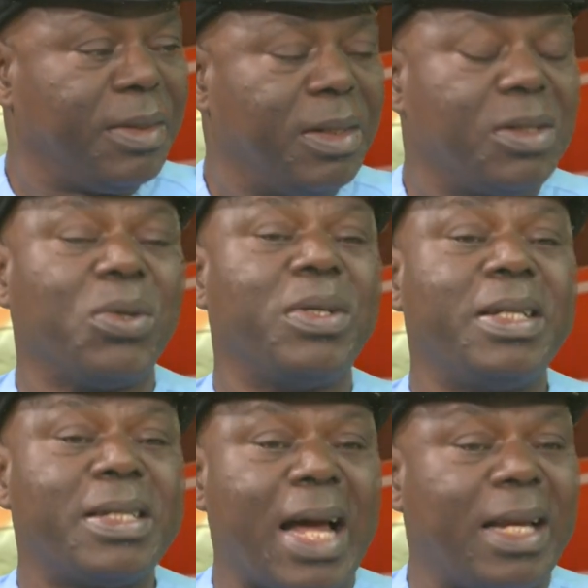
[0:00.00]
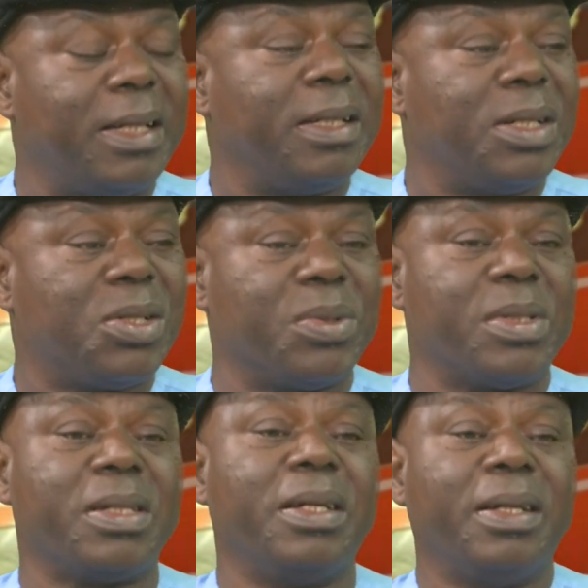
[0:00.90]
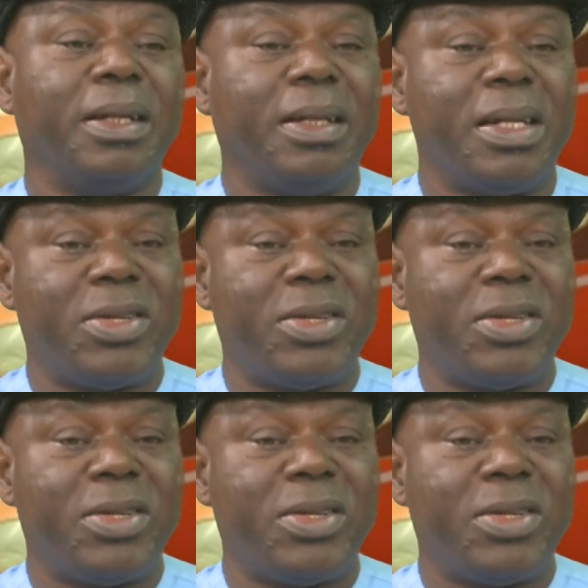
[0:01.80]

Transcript: So these are the issues. The